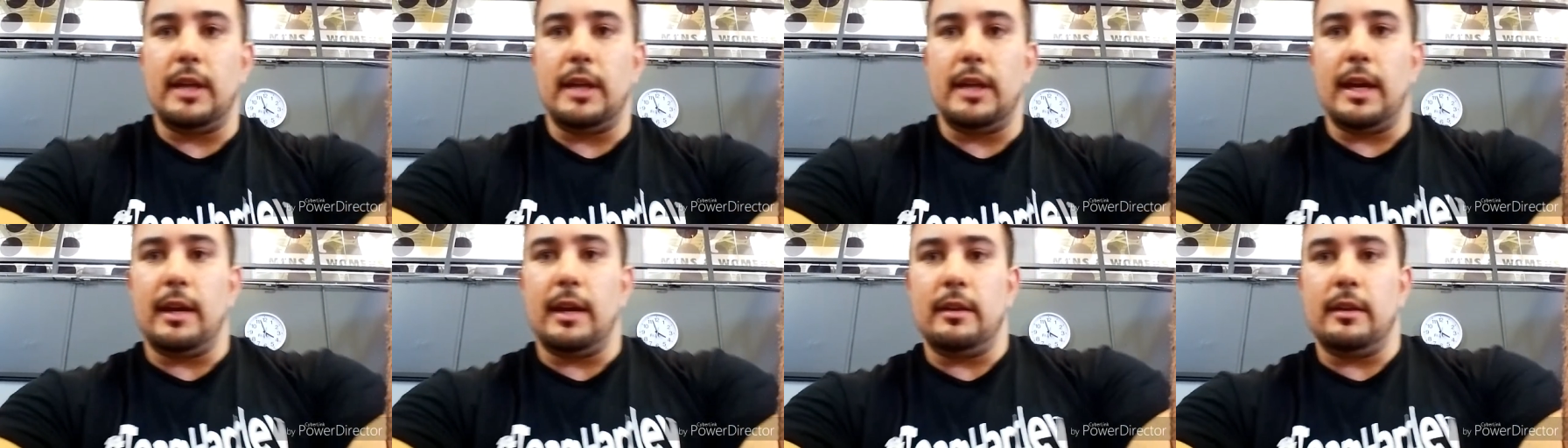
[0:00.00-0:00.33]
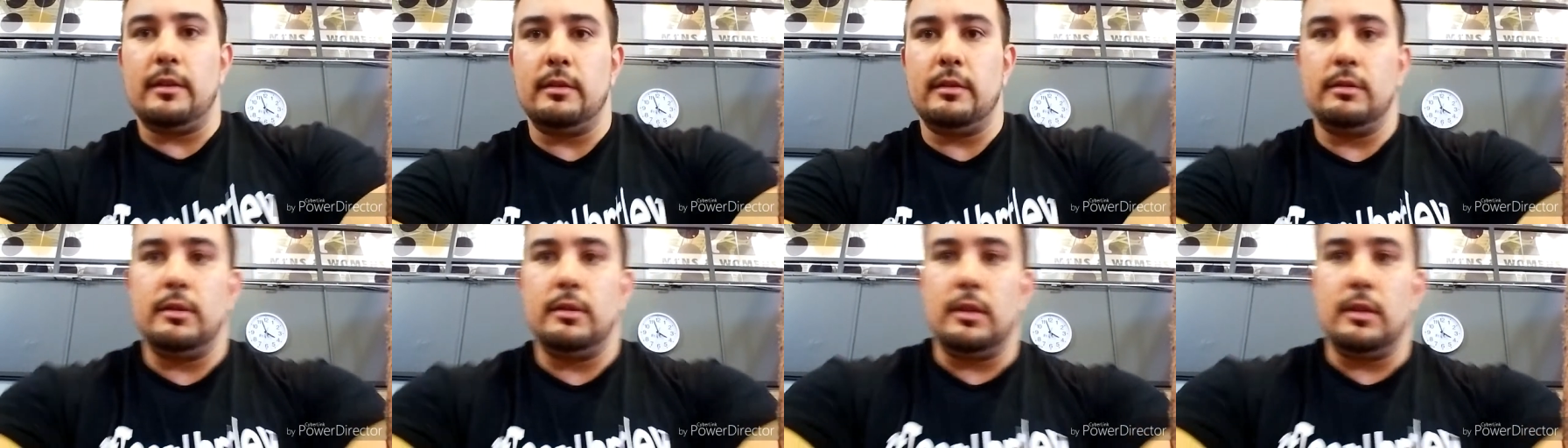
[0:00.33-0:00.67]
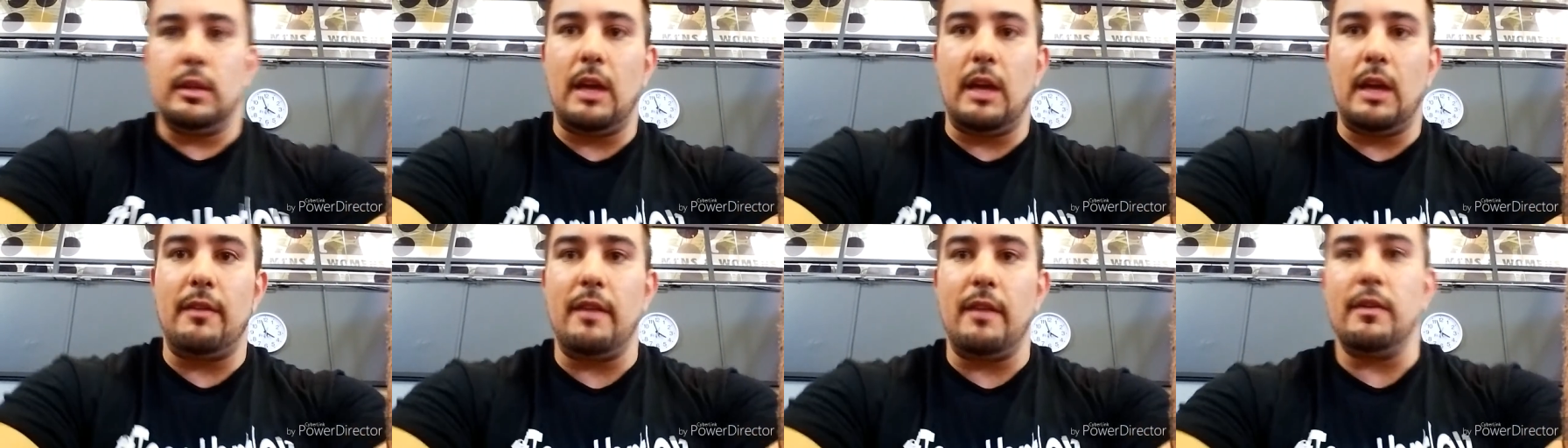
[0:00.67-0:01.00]
day.
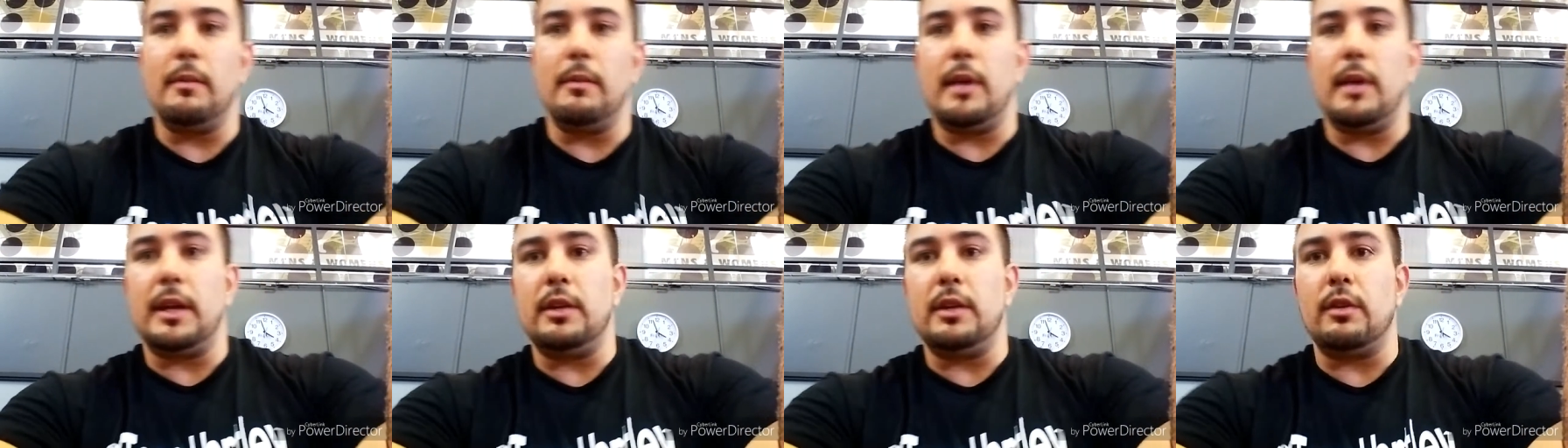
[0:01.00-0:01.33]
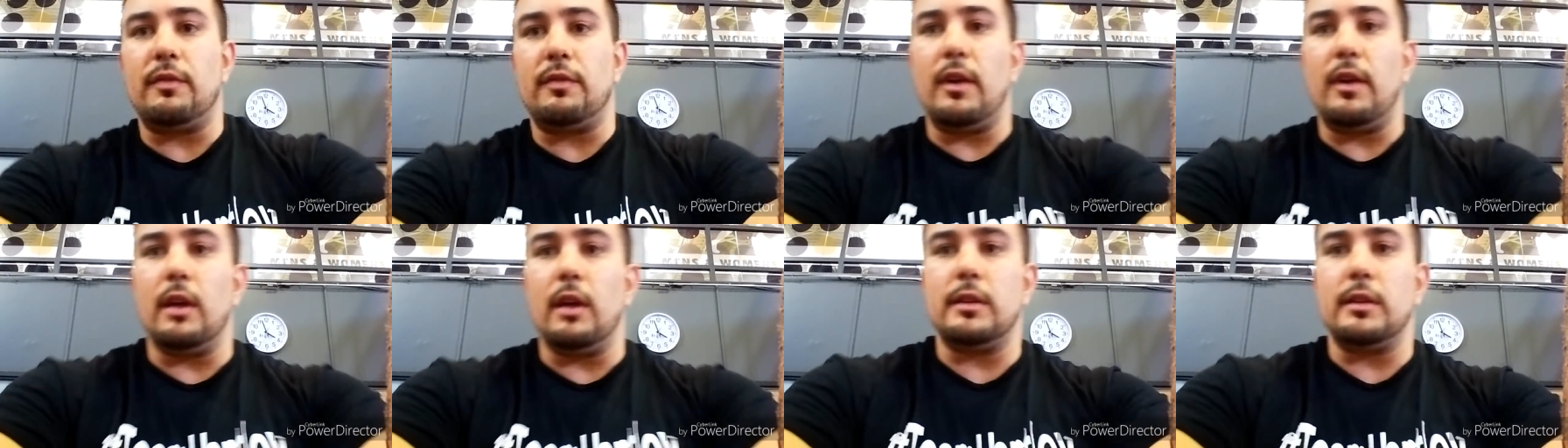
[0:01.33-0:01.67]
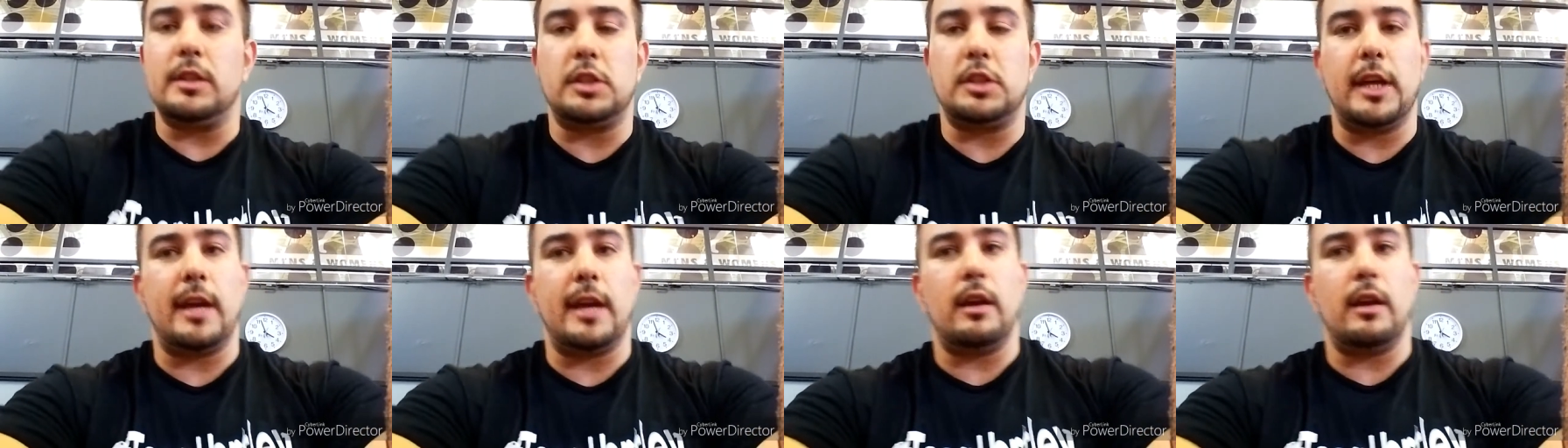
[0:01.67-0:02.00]
Love everybody who follows
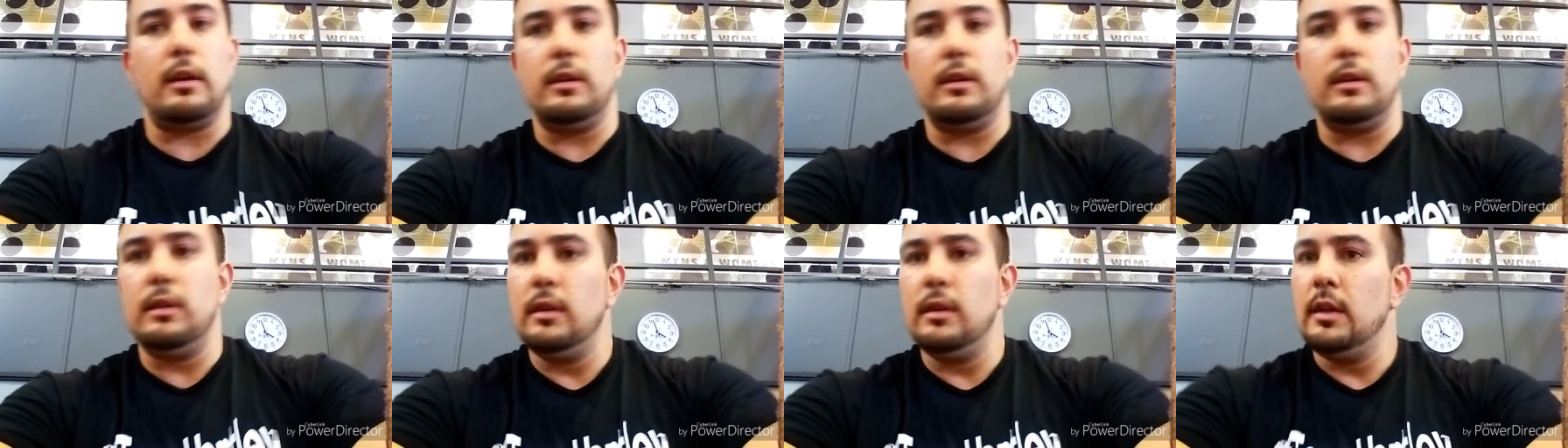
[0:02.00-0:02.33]
the channel.